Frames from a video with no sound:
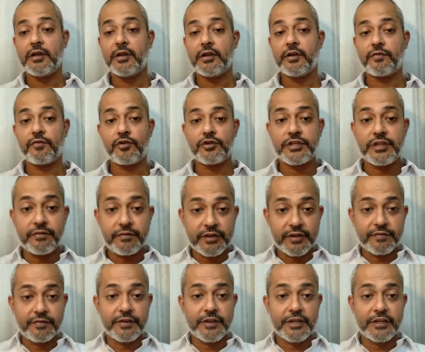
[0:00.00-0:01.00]
Of course, even
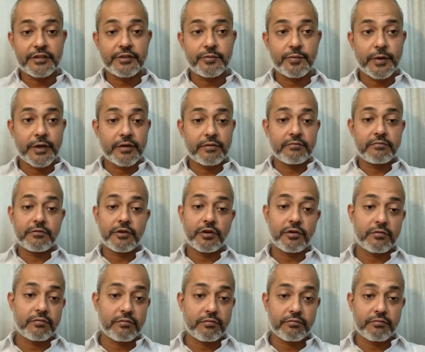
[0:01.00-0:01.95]
if there is one, well,